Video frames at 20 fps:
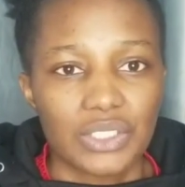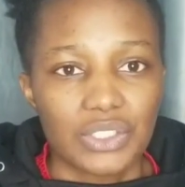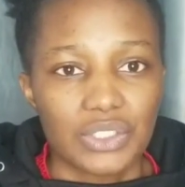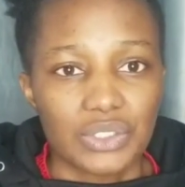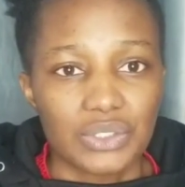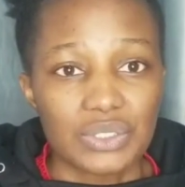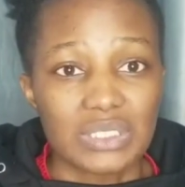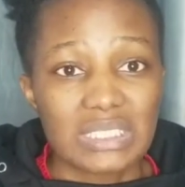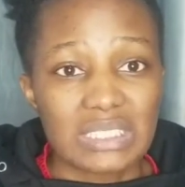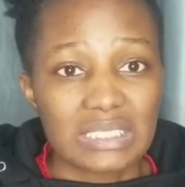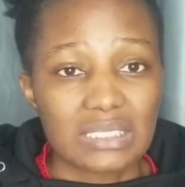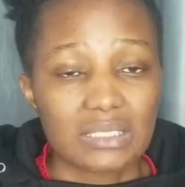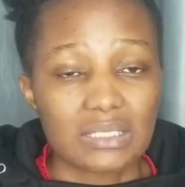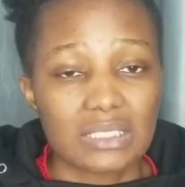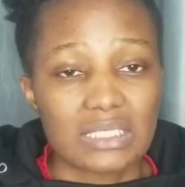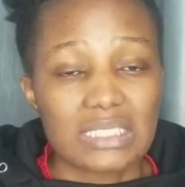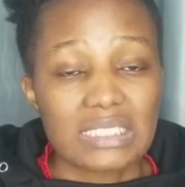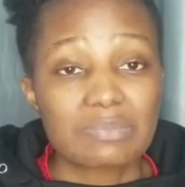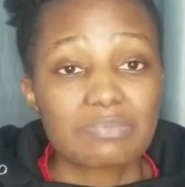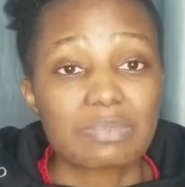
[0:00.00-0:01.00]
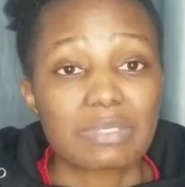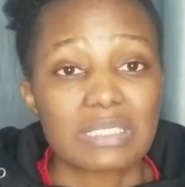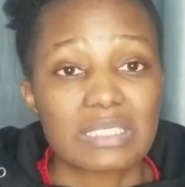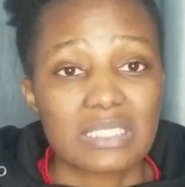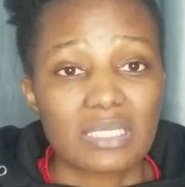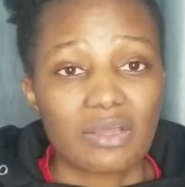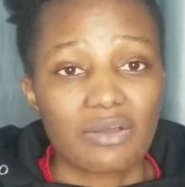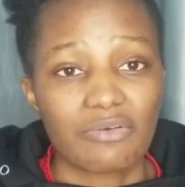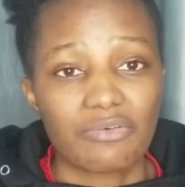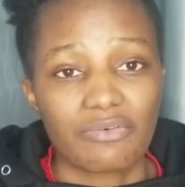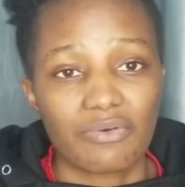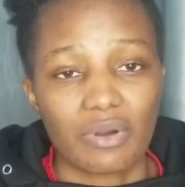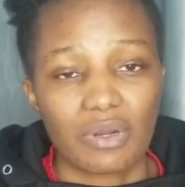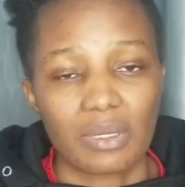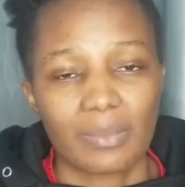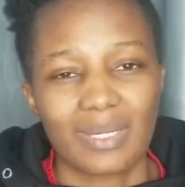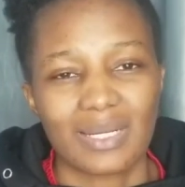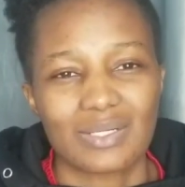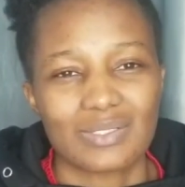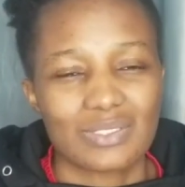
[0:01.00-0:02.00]
you steep it for
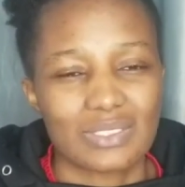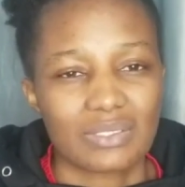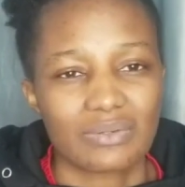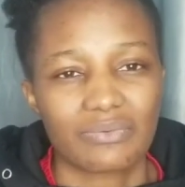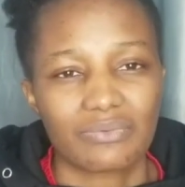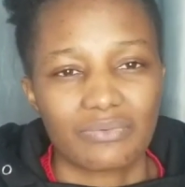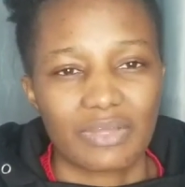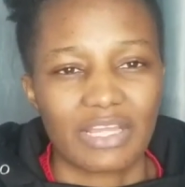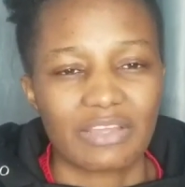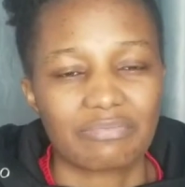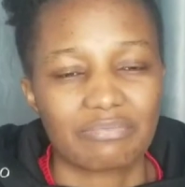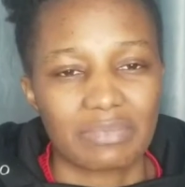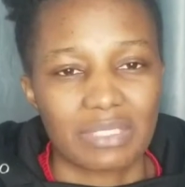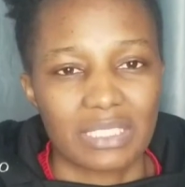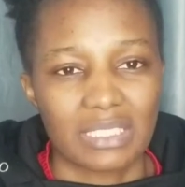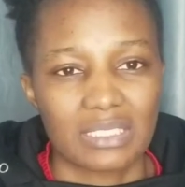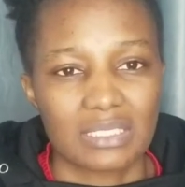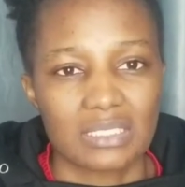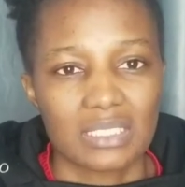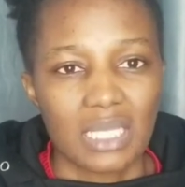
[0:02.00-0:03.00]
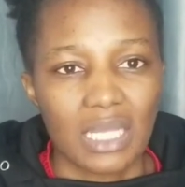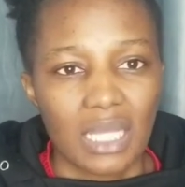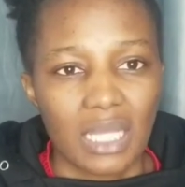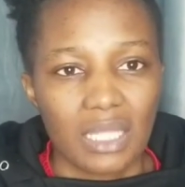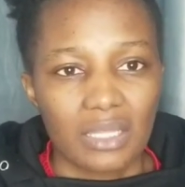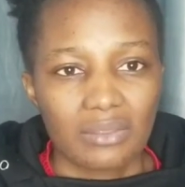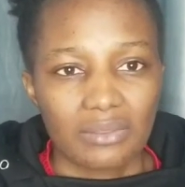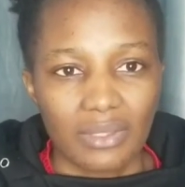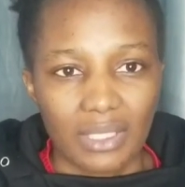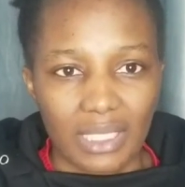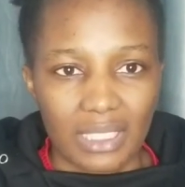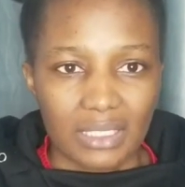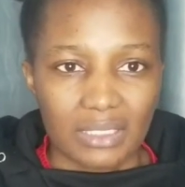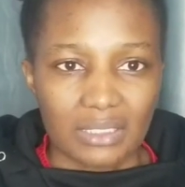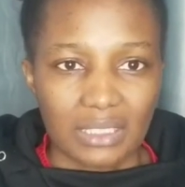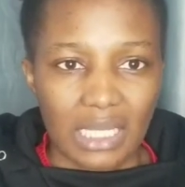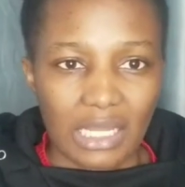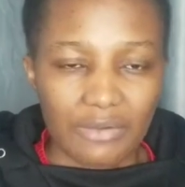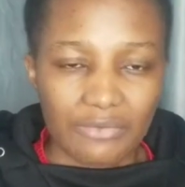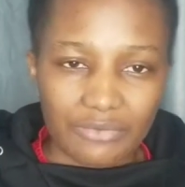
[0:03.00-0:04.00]
about 5 minutes.
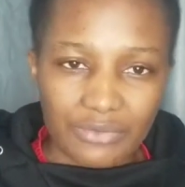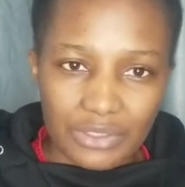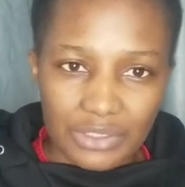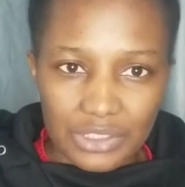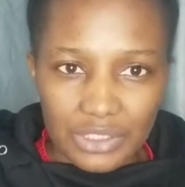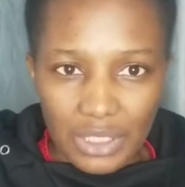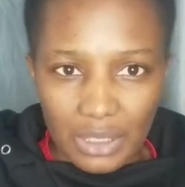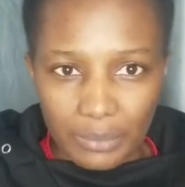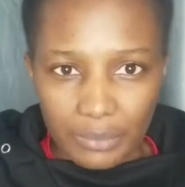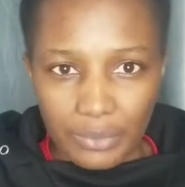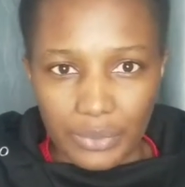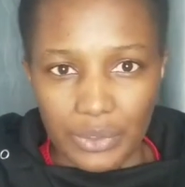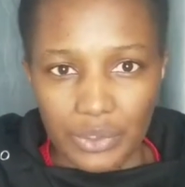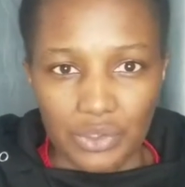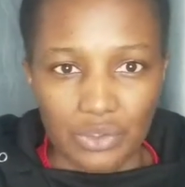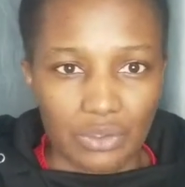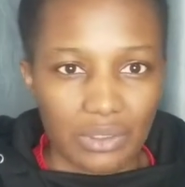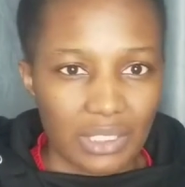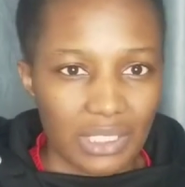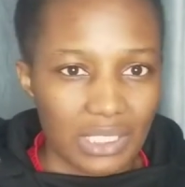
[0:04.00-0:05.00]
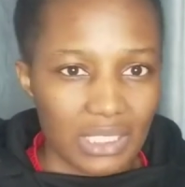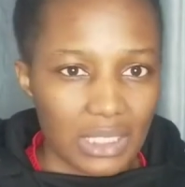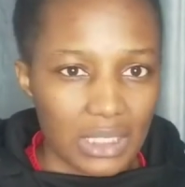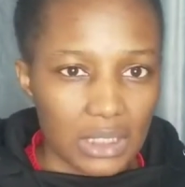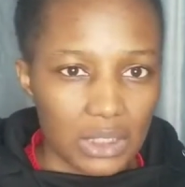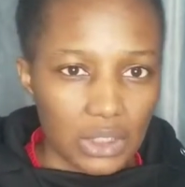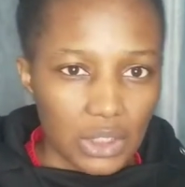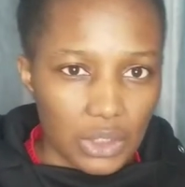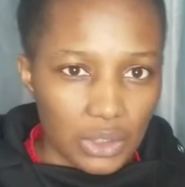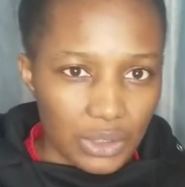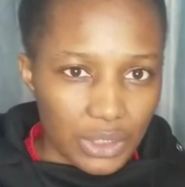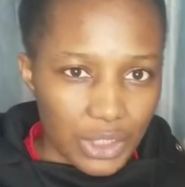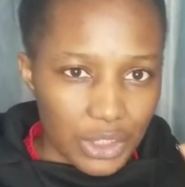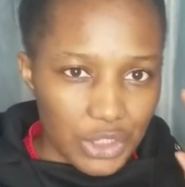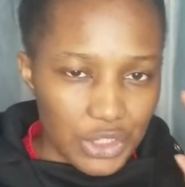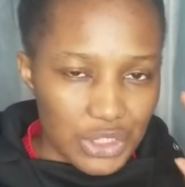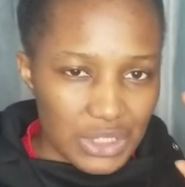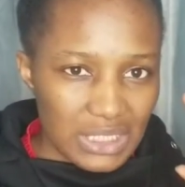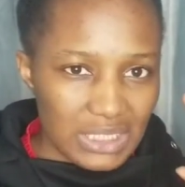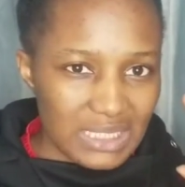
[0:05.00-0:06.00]
Then after shampooing your hair, you
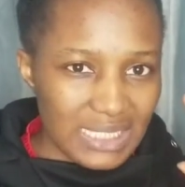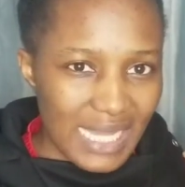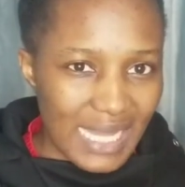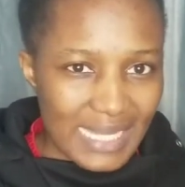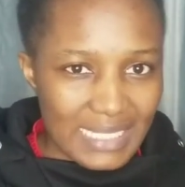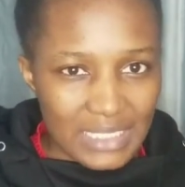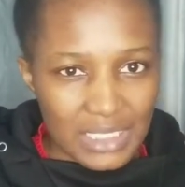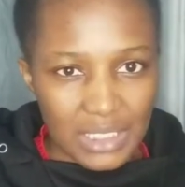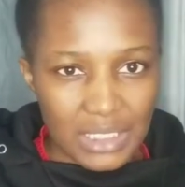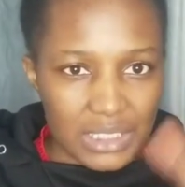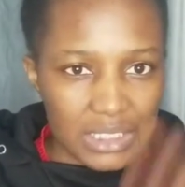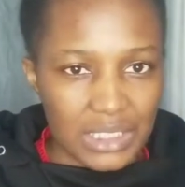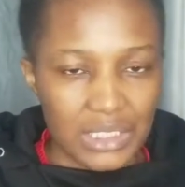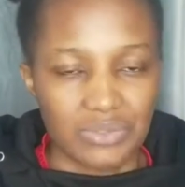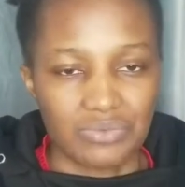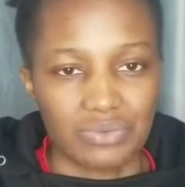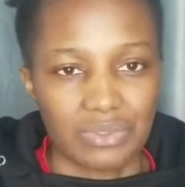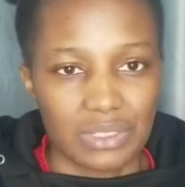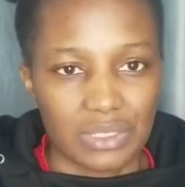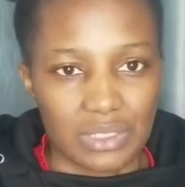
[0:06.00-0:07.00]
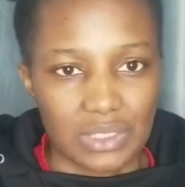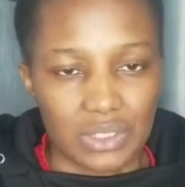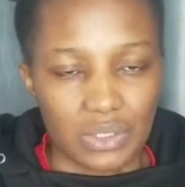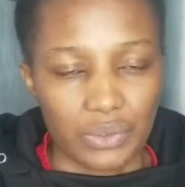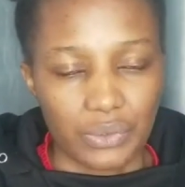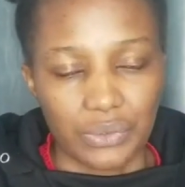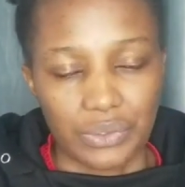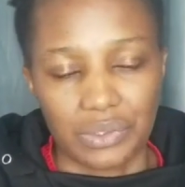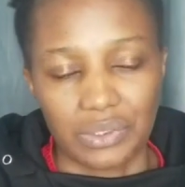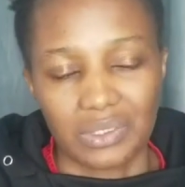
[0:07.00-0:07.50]
can use it as a tea rinse on your